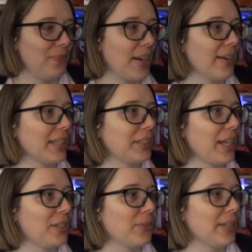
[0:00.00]
Very
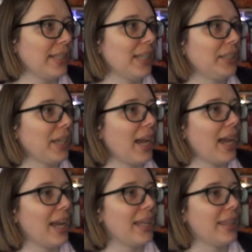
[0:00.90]
excited to read this.
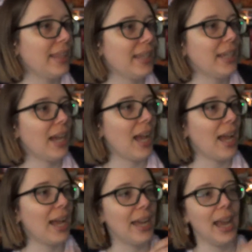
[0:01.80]
I think
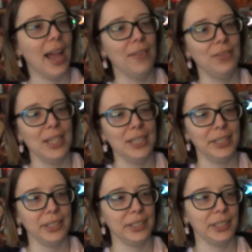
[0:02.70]
I have
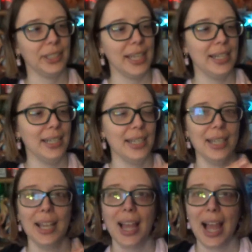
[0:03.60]
this
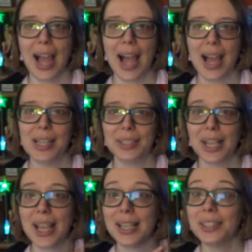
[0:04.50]
slated as
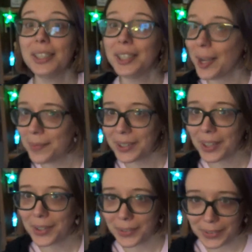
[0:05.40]
a
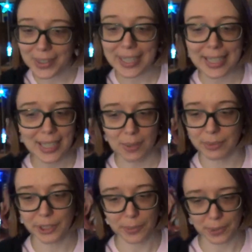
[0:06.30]
summer read.
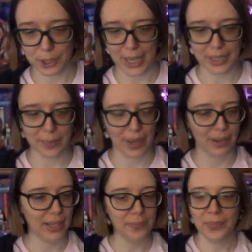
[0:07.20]
I'm super jazzed
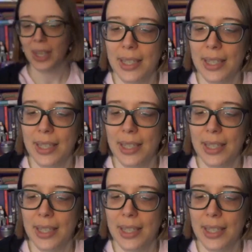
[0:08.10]
about it.